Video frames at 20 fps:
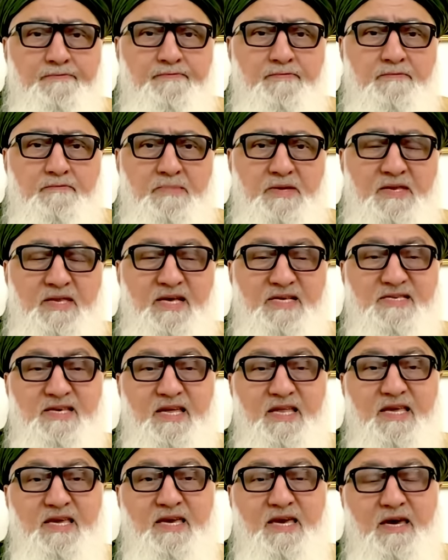But
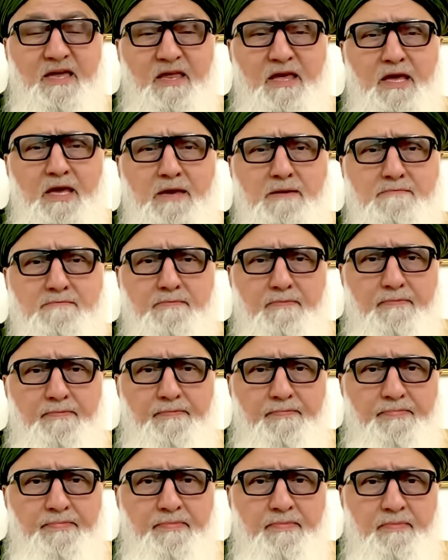nazar kareem
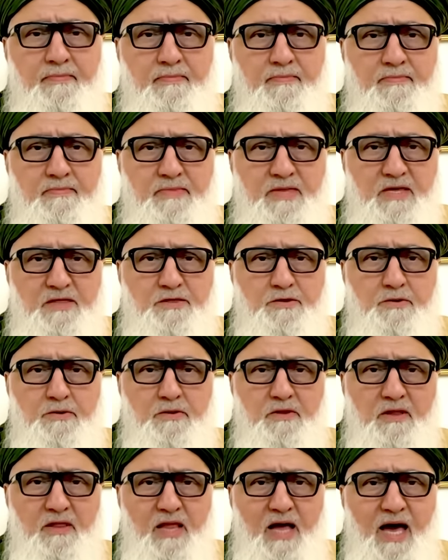that through
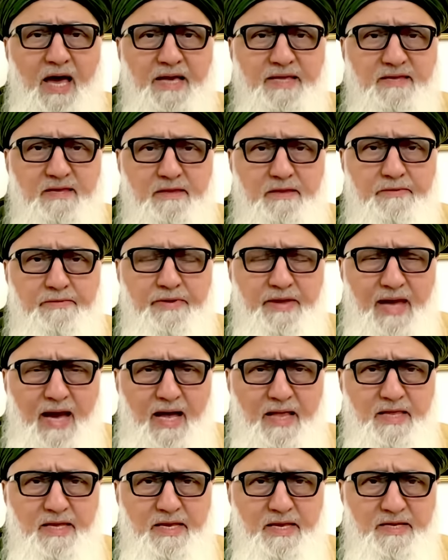the light and the
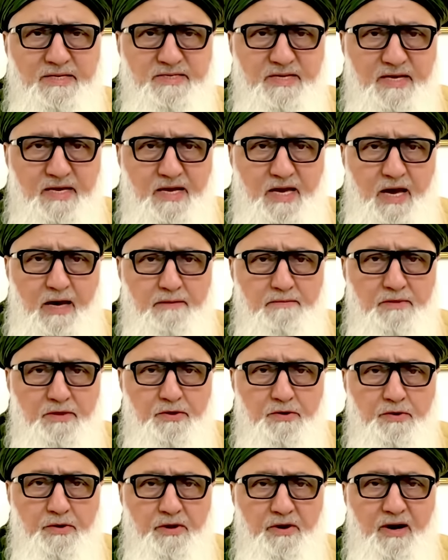realities that come
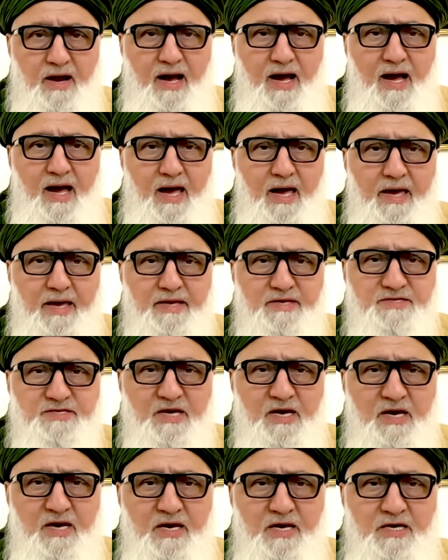through your eyes,
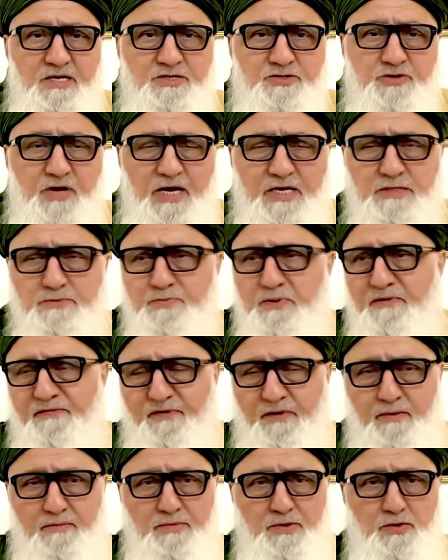dress me
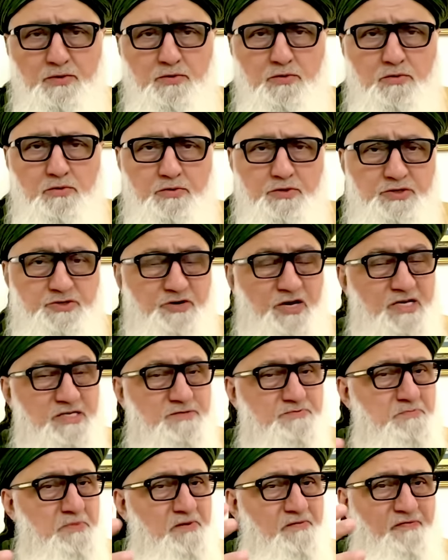from nur,
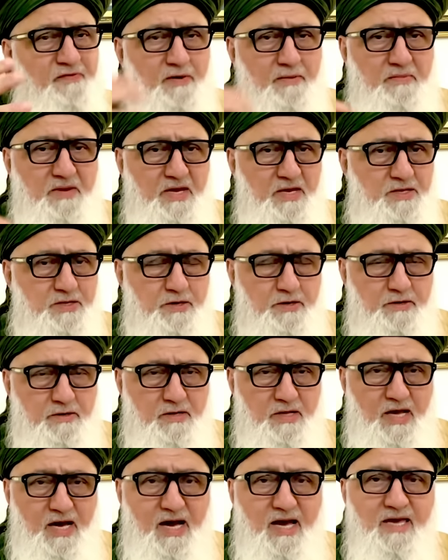dress me from
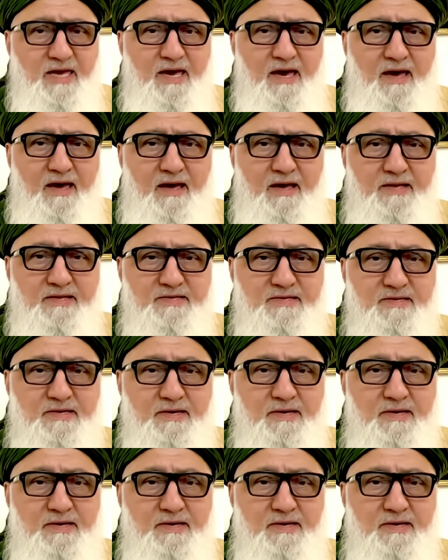eternal hayat